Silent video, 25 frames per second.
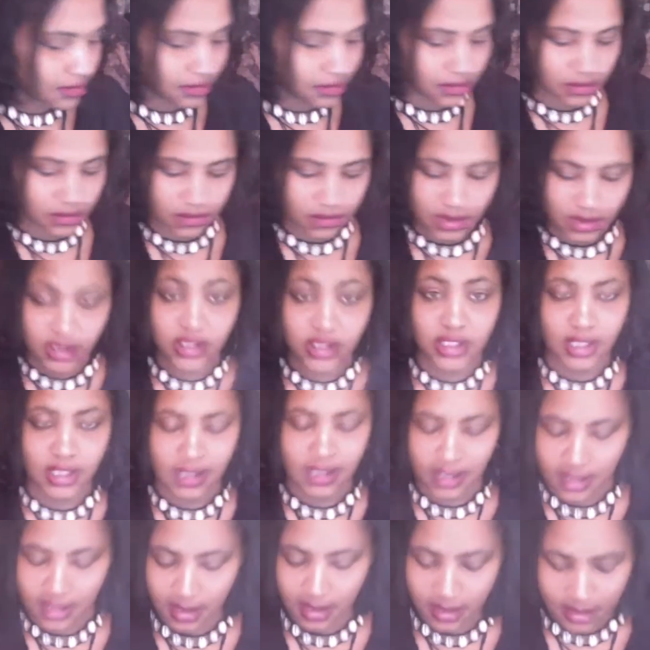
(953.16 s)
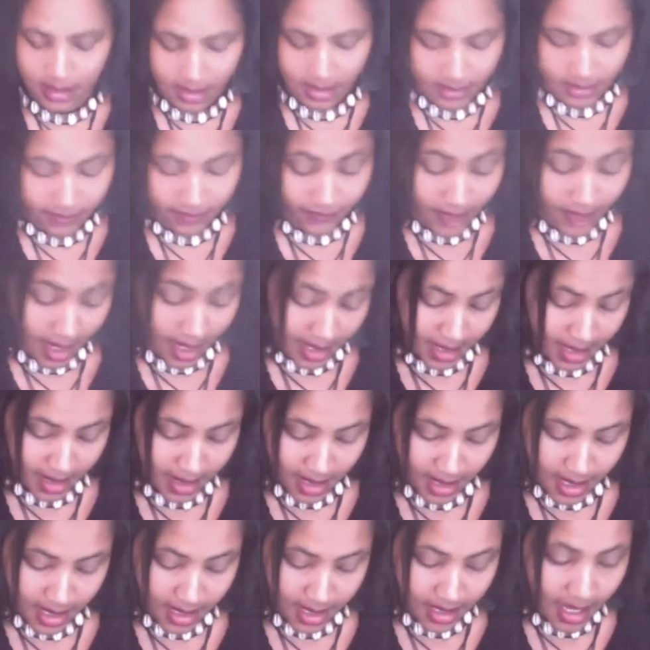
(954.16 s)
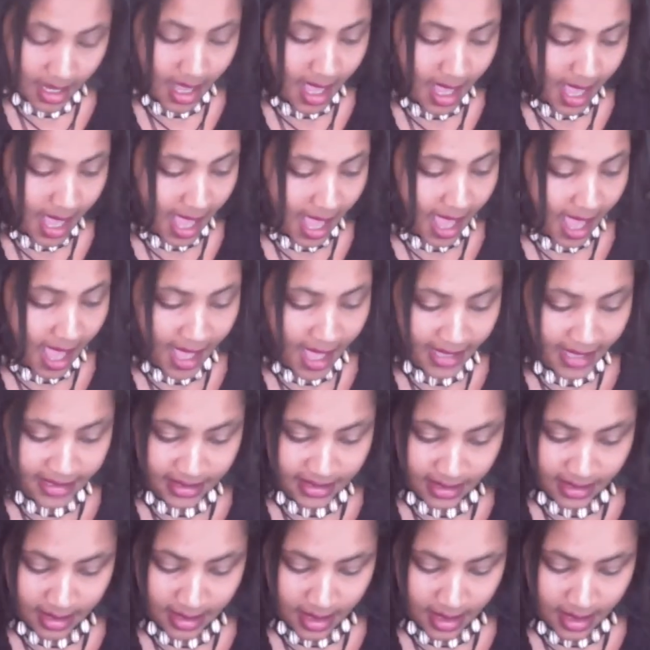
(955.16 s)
This shit's fucking lit. I had to